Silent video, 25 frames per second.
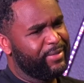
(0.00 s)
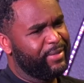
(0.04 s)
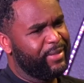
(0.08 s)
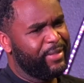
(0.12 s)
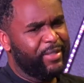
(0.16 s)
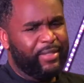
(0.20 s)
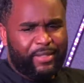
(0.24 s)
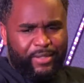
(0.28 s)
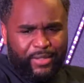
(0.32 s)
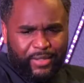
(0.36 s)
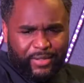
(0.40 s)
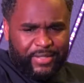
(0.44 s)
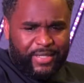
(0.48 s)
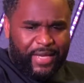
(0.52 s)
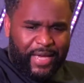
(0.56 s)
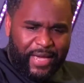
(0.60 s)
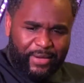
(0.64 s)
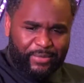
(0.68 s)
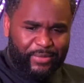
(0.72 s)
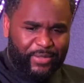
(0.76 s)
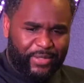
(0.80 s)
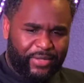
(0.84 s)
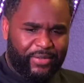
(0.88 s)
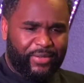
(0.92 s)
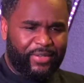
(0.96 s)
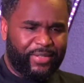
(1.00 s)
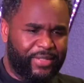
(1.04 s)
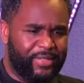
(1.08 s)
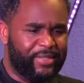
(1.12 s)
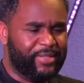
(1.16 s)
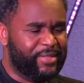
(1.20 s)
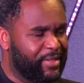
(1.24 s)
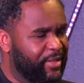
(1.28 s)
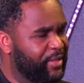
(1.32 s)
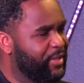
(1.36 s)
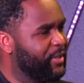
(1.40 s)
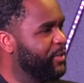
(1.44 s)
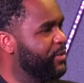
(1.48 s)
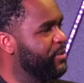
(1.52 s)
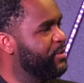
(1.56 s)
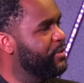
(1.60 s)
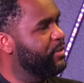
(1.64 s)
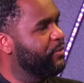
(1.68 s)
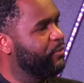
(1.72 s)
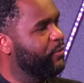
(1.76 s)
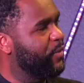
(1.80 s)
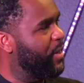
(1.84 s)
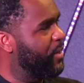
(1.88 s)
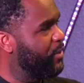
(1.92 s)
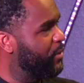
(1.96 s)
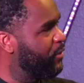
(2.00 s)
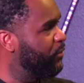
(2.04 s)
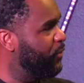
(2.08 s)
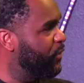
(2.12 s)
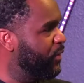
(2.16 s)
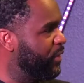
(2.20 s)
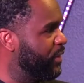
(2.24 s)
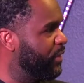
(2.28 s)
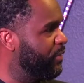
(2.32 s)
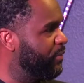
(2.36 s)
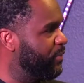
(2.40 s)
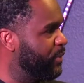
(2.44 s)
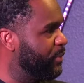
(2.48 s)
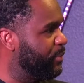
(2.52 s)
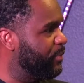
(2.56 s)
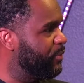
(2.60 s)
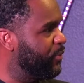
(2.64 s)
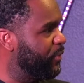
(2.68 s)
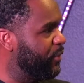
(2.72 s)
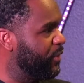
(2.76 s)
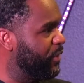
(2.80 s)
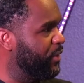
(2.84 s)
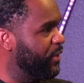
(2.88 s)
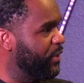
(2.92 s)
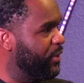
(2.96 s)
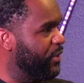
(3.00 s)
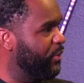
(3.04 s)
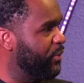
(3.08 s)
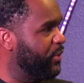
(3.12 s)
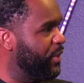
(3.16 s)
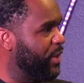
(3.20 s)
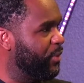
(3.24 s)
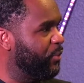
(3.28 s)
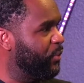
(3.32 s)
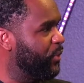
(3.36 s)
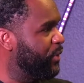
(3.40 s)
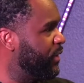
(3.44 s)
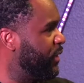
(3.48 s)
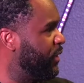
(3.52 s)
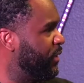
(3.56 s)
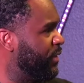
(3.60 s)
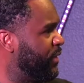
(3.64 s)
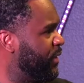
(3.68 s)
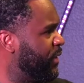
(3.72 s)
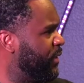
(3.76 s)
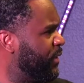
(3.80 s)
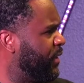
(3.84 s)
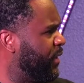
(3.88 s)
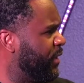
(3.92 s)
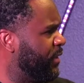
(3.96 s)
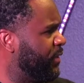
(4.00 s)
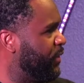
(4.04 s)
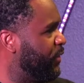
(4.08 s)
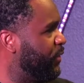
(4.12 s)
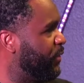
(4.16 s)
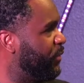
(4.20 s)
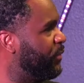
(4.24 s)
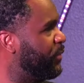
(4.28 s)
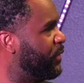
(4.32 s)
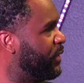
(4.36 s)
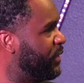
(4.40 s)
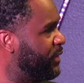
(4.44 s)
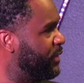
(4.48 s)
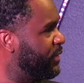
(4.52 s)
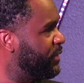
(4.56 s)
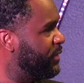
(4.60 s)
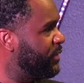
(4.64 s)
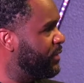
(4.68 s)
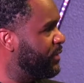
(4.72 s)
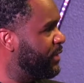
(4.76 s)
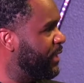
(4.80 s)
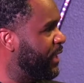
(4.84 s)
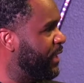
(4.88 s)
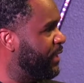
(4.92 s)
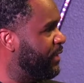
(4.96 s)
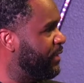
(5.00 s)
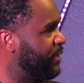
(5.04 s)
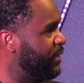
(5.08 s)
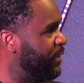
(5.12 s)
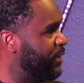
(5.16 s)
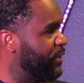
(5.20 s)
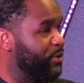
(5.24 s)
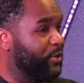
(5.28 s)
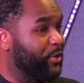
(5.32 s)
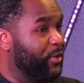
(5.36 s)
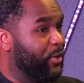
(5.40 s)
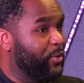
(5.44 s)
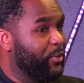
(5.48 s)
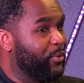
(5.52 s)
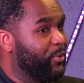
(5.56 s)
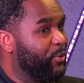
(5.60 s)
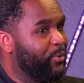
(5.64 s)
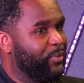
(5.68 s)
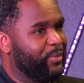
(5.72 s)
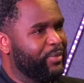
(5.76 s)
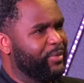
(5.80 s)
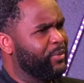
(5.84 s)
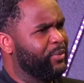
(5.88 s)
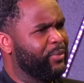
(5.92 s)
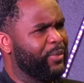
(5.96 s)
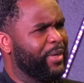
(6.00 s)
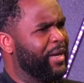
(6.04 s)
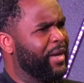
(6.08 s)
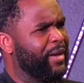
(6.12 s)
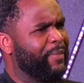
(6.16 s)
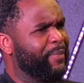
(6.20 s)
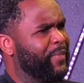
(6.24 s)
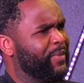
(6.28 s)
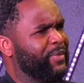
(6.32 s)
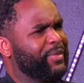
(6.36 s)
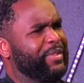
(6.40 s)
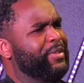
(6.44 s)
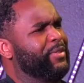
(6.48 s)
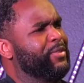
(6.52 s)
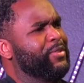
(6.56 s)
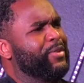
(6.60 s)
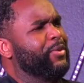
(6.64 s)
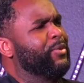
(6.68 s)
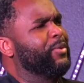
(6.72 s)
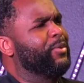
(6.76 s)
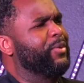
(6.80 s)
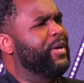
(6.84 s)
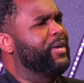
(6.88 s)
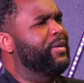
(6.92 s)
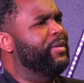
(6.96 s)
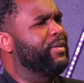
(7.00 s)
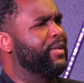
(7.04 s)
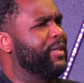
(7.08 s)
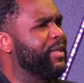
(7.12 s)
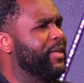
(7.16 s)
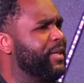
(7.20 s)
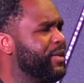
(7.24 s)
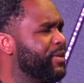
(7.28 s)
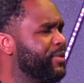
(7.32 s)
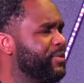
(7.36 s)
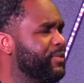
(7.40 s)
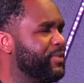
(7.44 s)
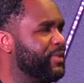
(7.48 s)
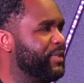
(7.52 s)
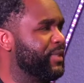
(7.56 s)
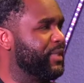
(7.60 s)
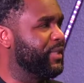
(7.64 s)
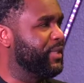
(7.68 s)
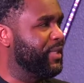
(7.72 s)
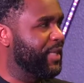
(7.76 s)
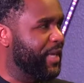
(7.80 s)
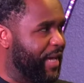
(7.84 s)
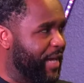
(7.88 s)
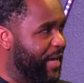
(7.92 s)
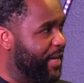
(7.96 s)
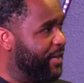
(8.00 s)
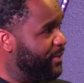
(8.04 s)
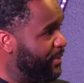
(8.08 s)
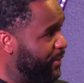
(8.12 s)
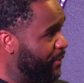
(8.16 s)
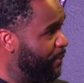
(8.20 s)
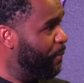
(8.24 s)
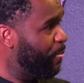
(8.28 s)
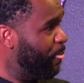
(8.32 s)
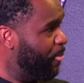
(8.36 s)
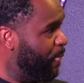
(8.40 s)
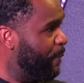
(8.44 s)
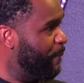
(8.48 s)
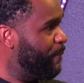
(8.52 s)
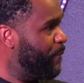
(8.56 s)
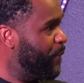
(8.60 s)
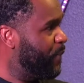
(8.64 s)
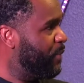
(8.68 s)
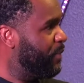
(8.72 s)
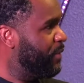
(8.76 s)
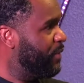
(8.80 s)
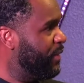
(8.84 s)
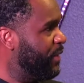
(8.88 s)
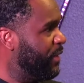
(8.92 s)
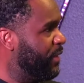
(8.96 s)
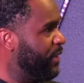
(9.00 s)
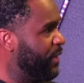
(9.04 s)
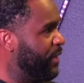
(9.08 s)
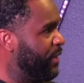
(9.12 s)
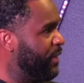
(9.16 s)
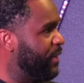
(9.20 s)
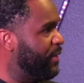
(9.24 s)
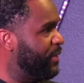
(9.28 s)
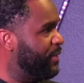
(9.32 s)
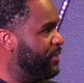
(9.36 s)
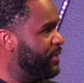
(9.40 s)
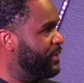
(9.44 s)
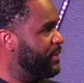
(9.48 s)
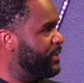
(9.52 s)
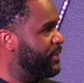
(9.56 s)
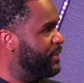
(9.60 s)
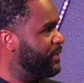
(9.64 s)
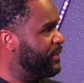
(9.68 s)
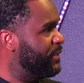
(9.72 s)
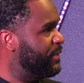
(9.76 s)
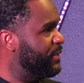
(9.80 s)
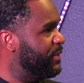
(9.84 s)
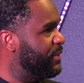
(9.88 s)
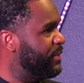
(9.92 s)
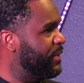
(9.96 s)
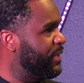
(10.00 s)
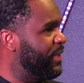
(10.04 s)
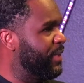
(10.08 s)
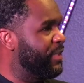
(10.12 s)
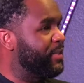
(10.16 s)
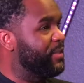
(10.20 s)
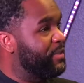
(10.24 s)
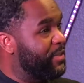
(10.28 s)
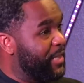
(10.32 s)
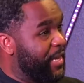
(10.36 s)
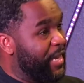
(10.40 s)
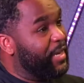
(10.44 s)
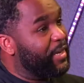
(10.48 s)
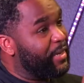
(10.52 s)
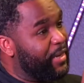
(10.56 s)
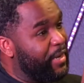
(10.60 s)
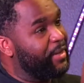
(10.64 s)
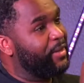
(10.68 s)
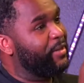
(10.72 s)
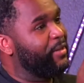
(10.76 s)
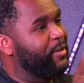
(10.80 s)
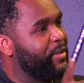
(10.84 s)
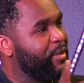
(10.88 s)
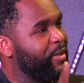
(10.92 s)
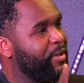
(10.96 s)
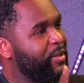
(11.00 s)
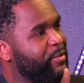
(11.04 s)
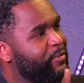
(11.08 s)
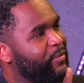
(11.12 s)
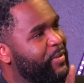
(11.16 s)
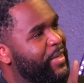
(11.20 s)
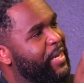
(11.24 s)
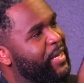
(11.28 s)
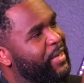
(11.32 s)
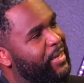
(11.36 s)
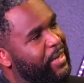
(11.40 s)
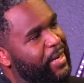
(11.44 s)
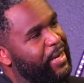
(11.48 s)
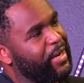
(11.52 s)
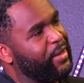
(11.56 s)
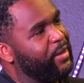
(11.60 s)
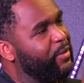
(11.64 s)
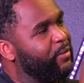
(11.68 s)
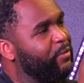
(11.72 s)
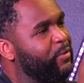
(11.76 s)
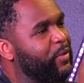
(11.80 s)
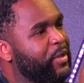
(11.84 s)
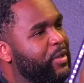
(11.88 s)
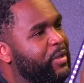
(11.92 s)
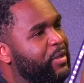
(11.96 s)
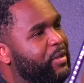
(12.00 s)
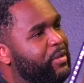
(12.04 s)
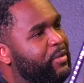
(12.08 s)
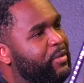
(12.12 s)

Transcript: he looks out there and he says, Father, forgive them, for they know not what they do. Like, there's no greater love than that. Yeah. And it's that kind of love, that kind of